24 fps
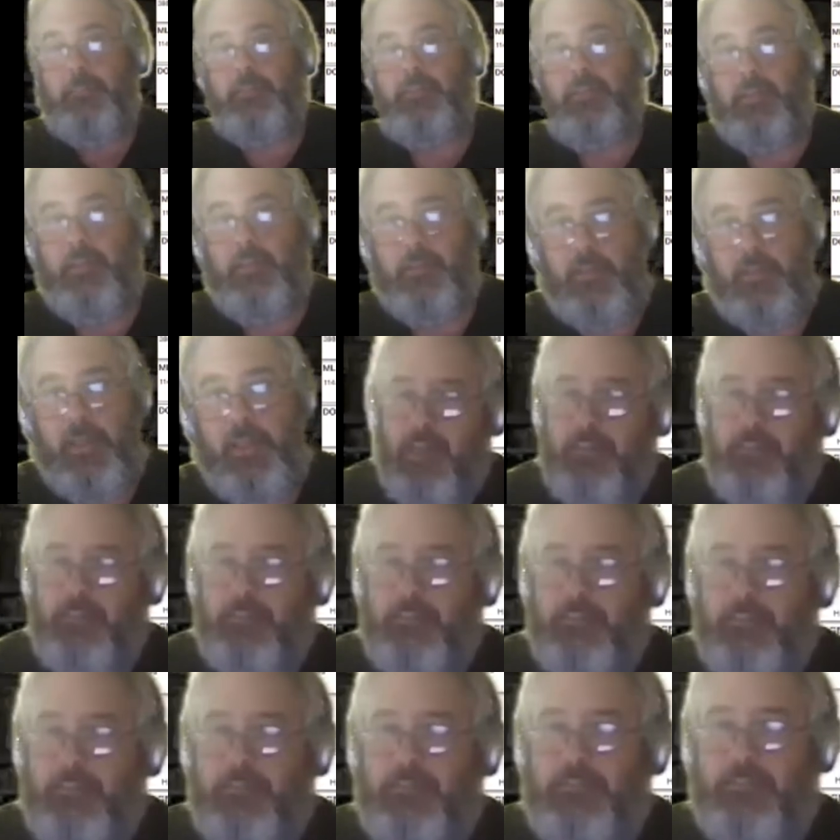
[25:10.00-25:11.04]
and that's
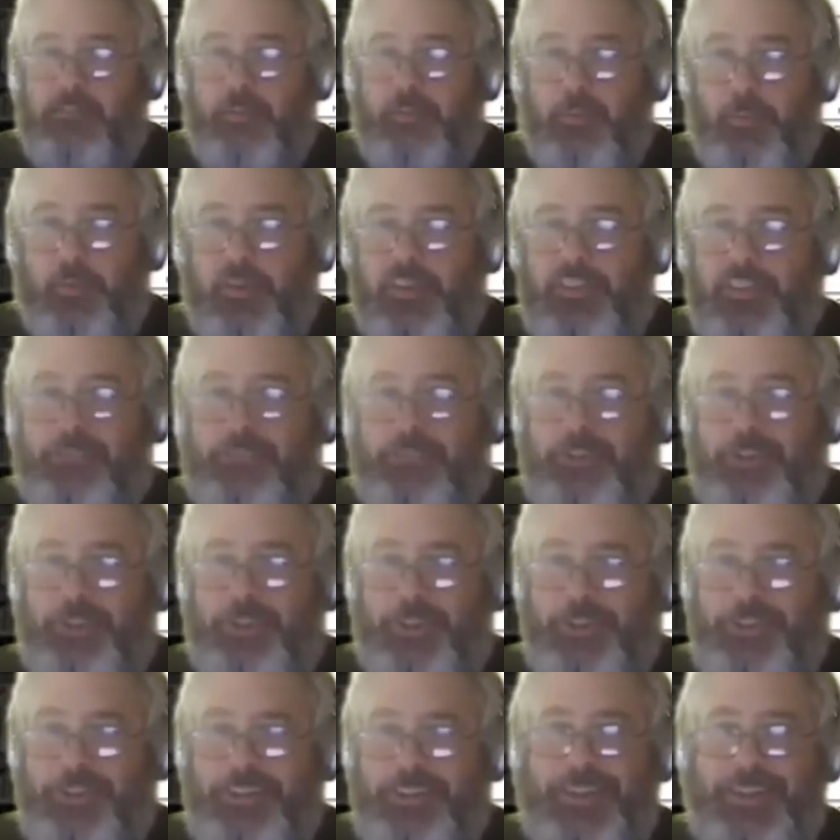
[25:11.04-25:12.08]
because it has the
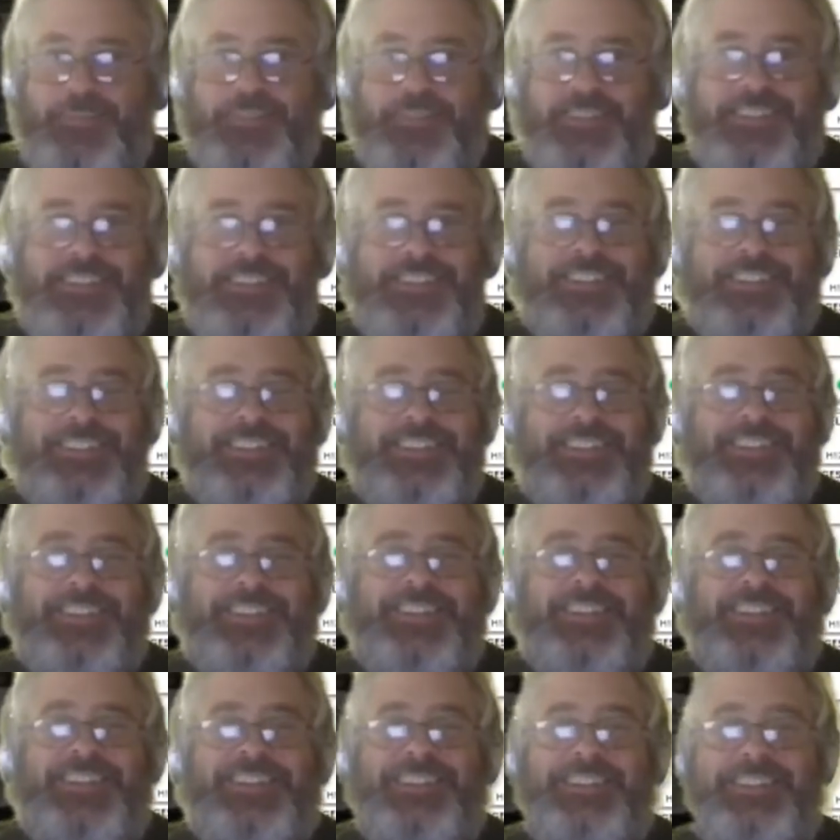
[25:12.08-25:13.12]
weather and NOTAMs.
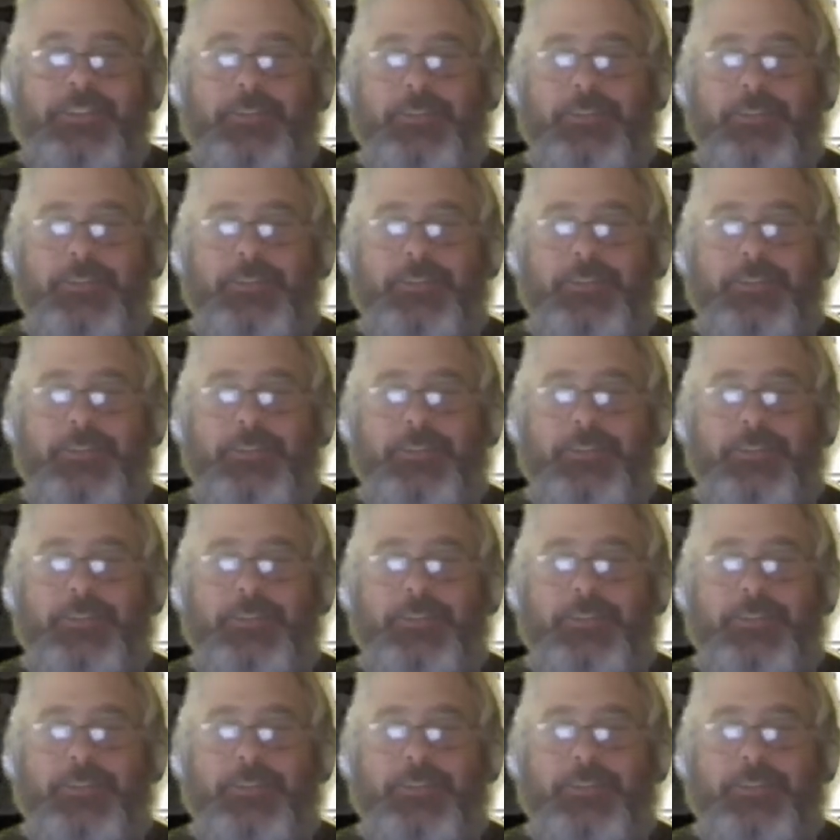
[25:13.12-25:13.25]
So we've got